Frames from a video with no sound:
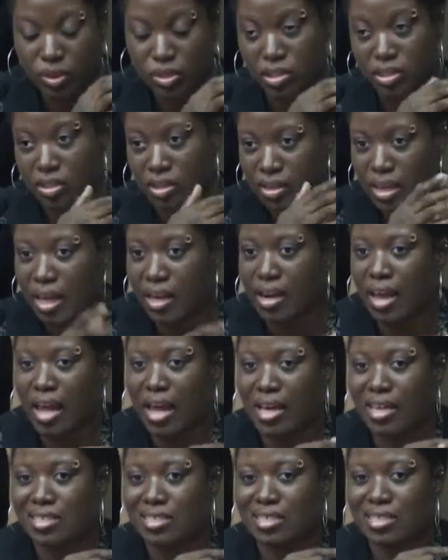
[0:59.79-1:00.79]
which then
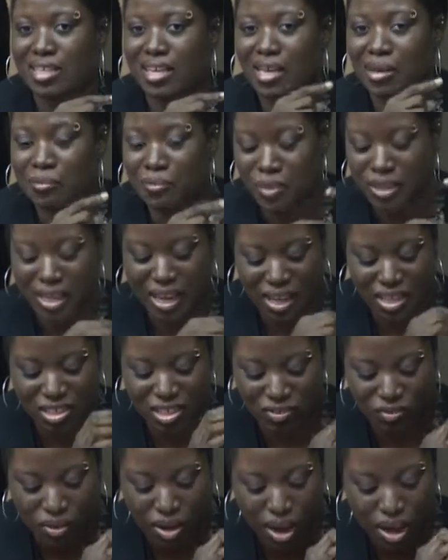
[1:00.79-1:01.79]
has implications for